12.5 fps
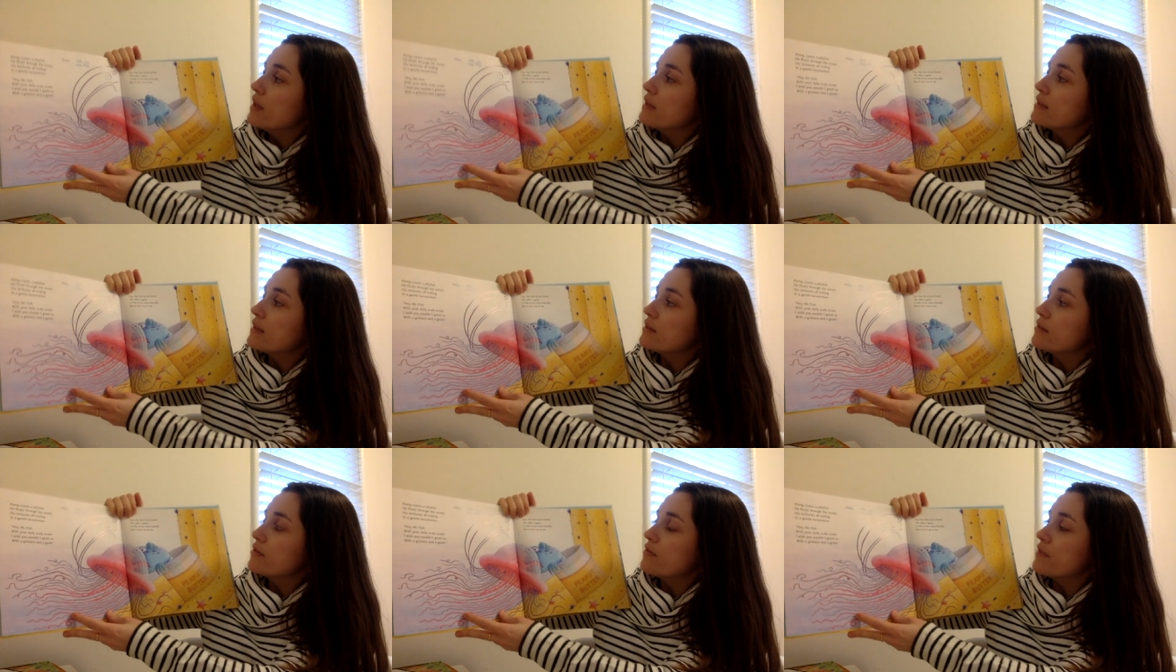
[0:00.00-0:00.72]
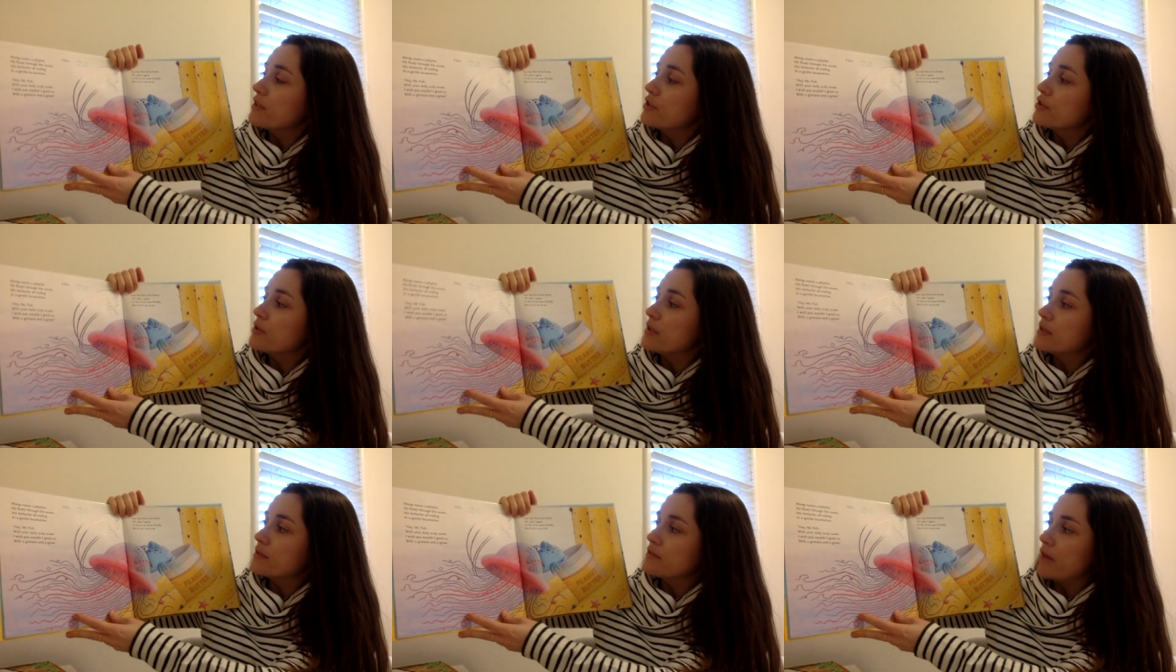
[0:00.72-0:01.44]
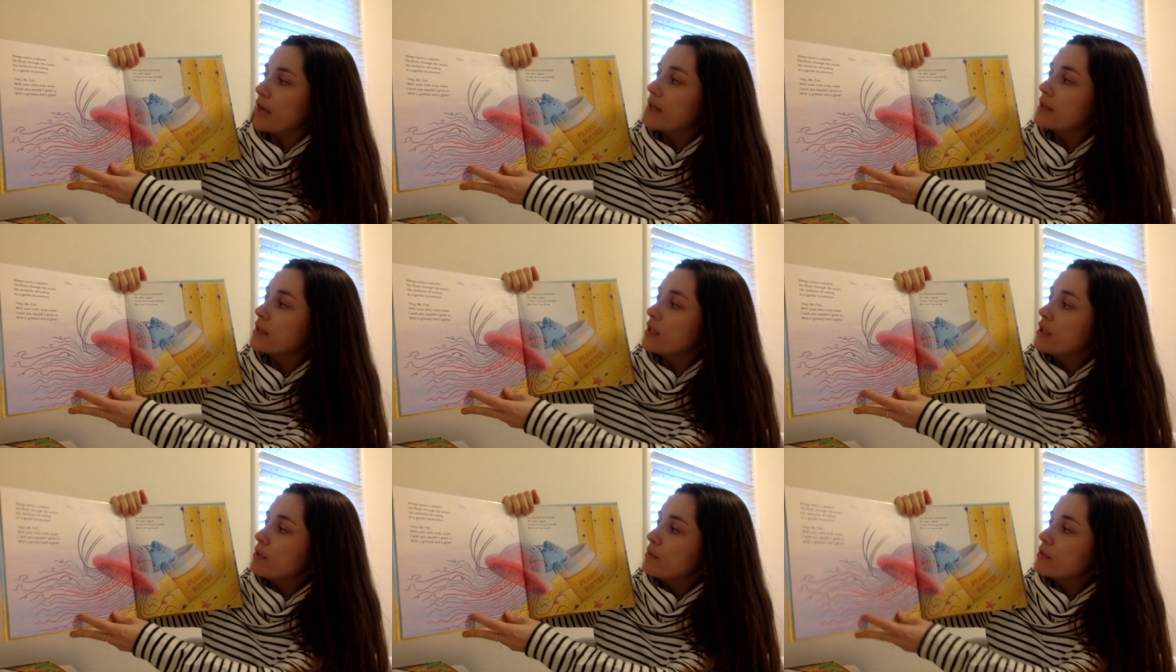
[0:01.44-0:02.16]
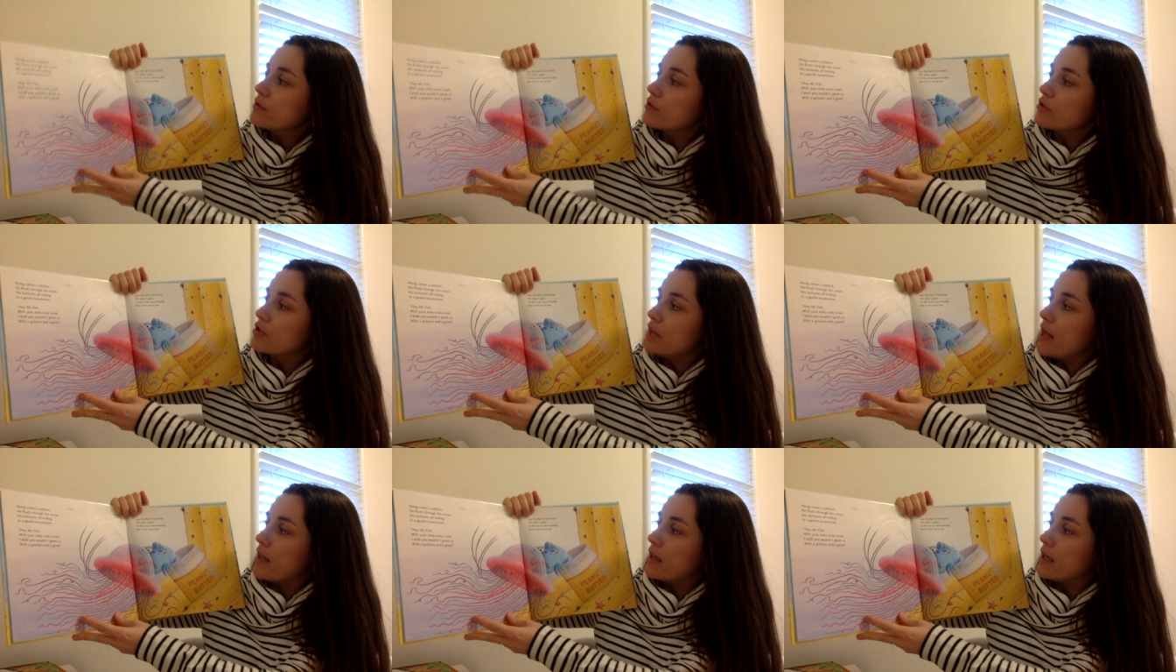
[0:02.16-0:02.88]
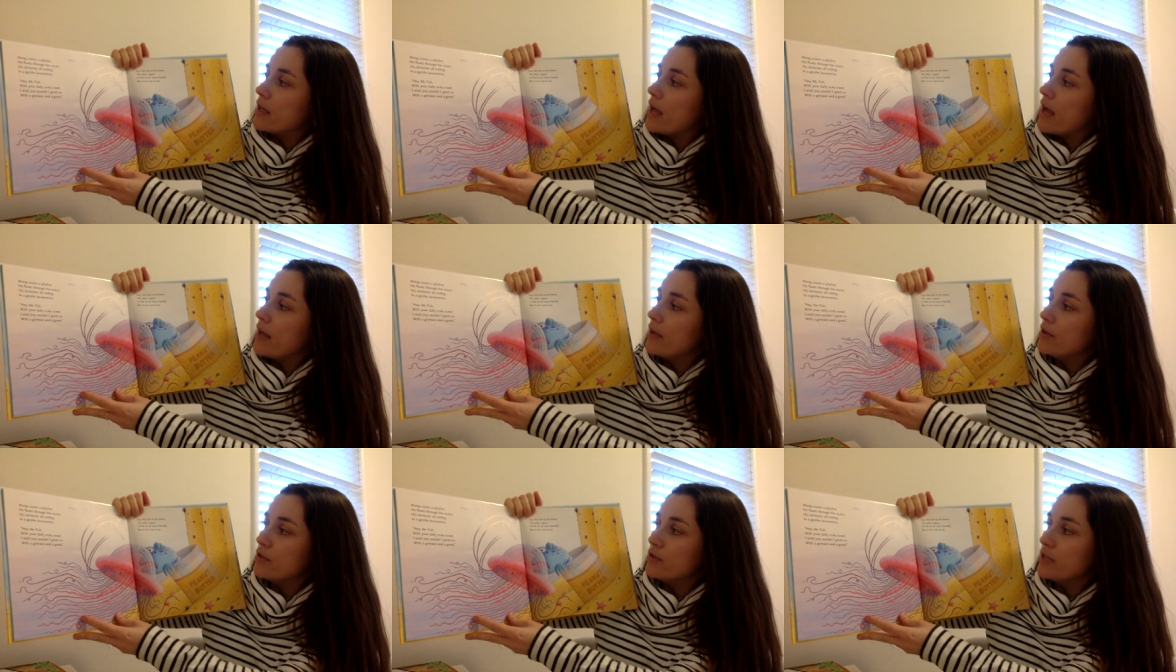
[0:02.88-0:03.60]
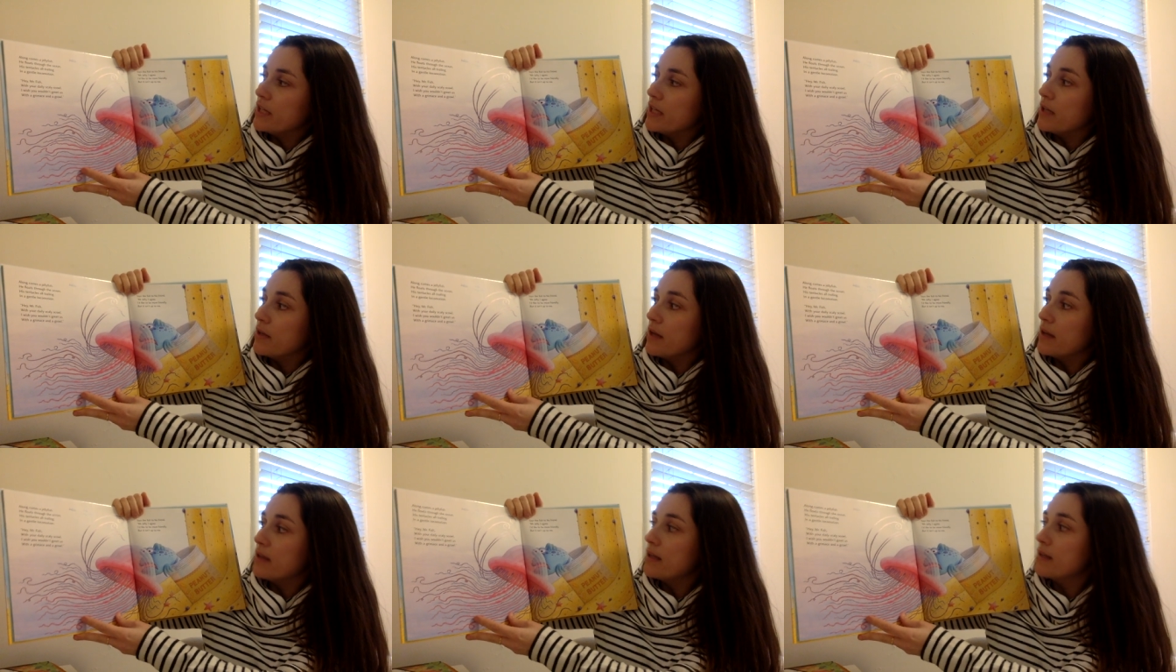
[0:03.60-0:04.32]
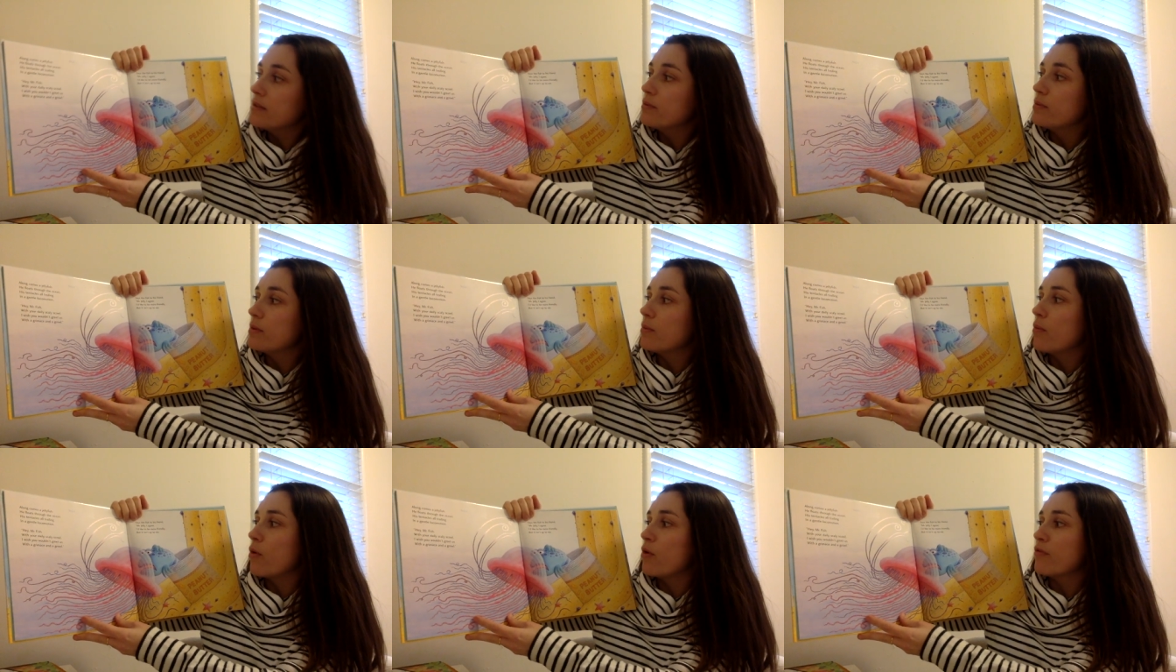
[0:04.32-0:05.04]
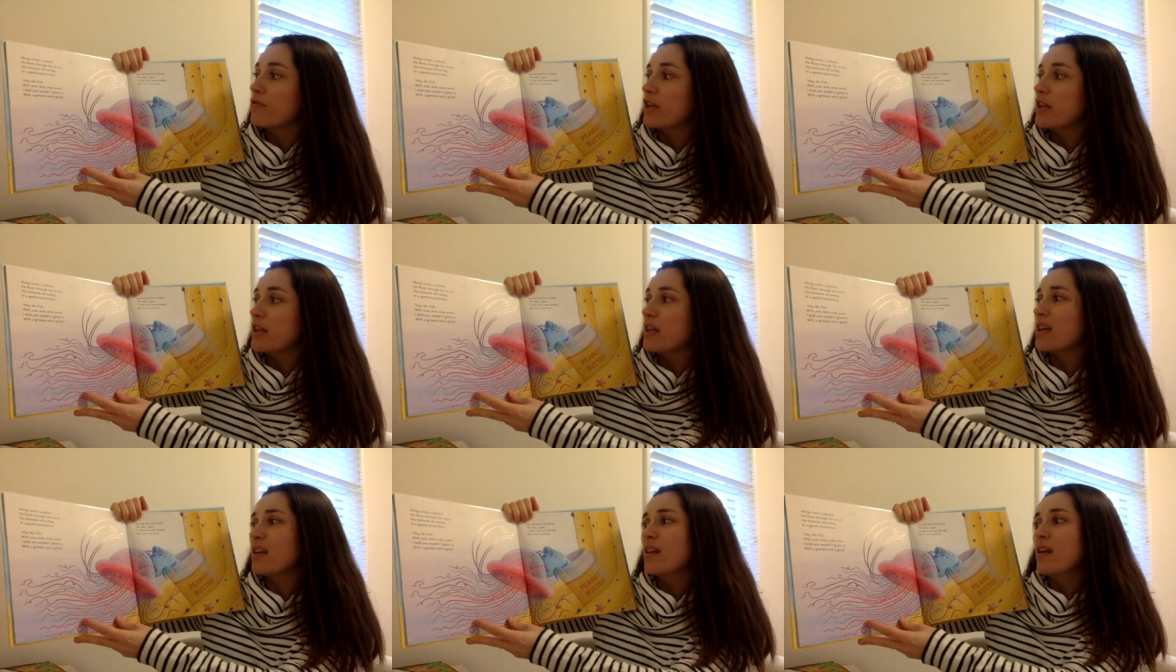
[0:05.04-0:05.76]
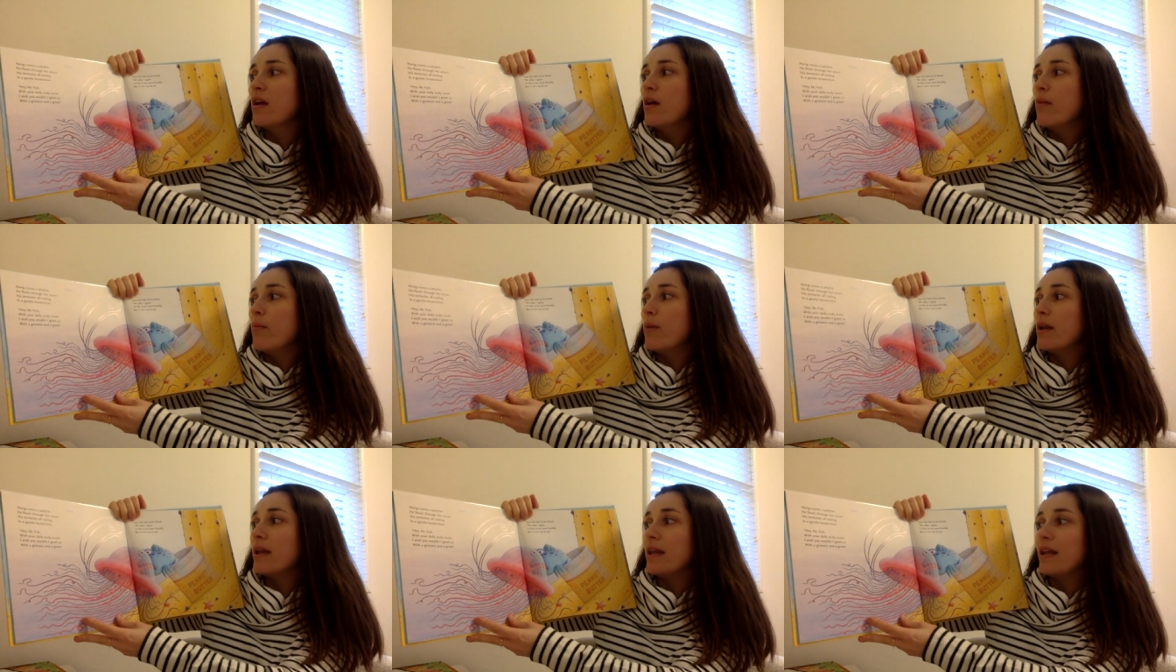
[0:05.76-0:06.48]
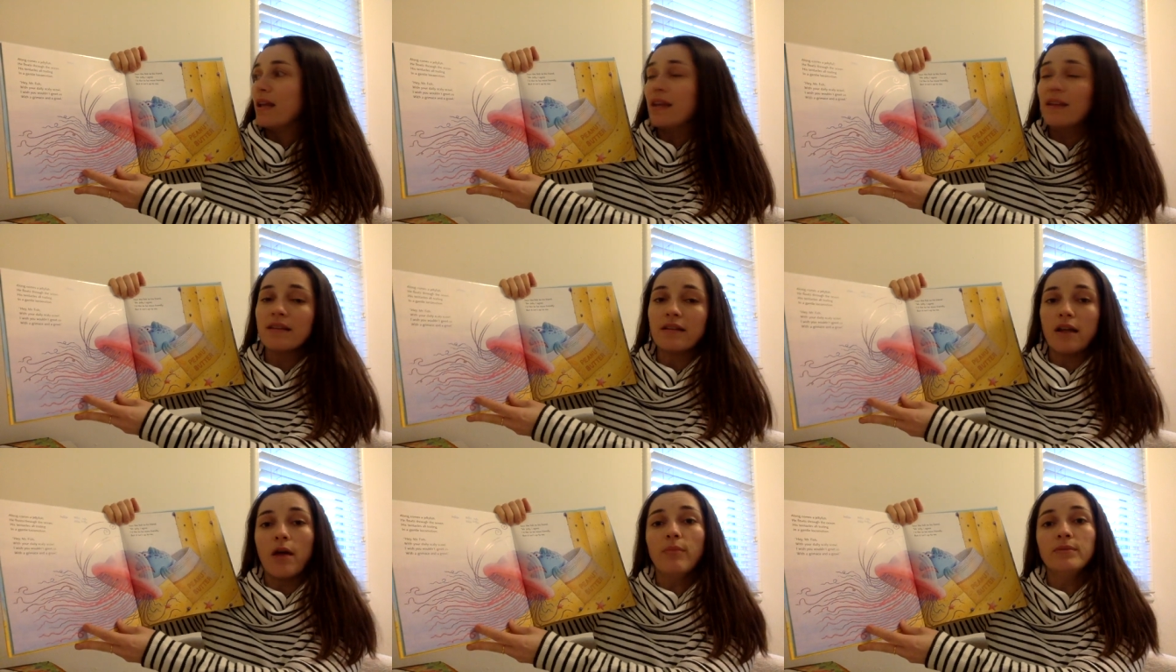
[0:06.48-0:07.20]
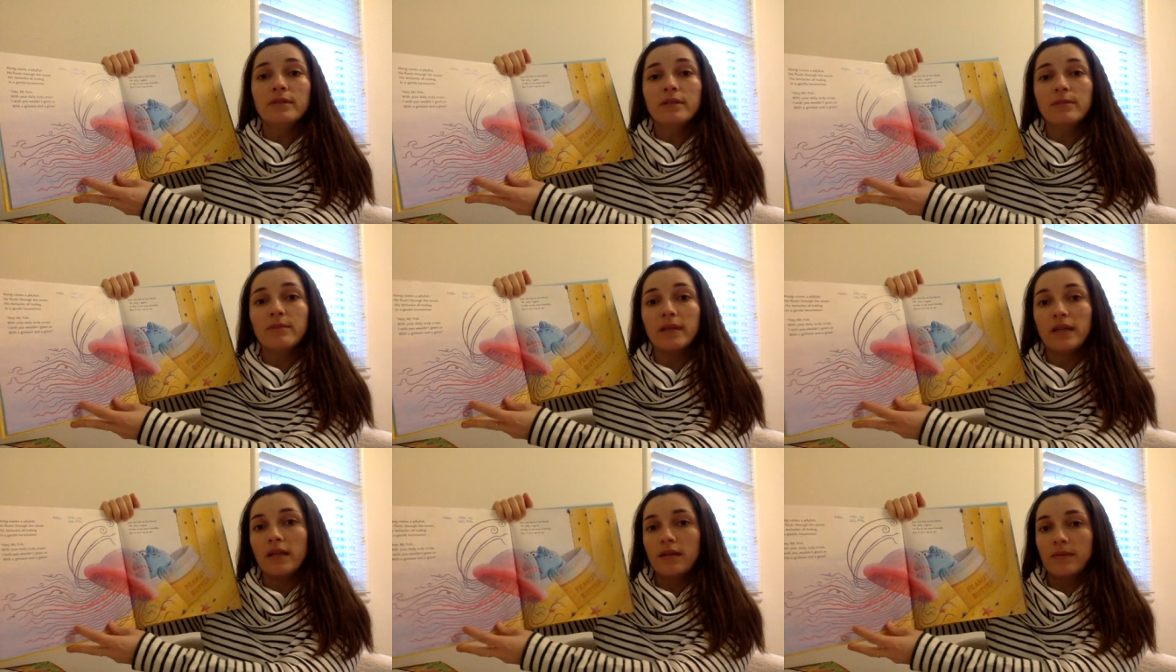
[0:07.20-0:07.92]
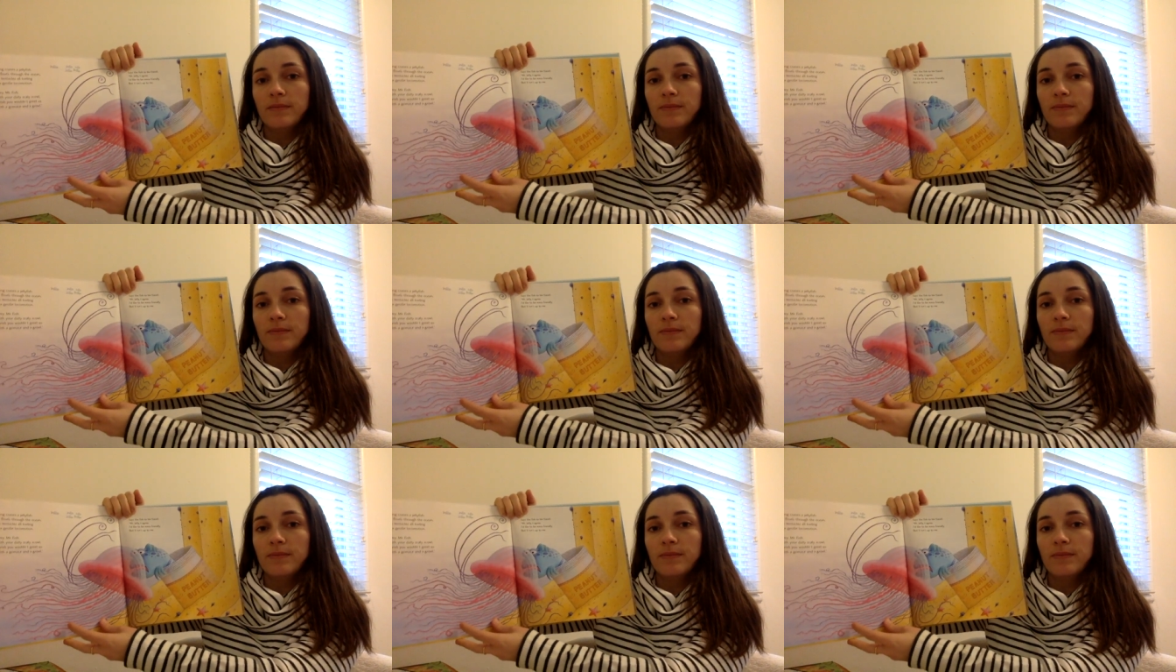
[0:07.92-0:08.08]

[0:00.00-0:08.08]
Says the fish to his friend, Mr. Jelly, I agree, I'd like to be more friendly, but it isn't up to me.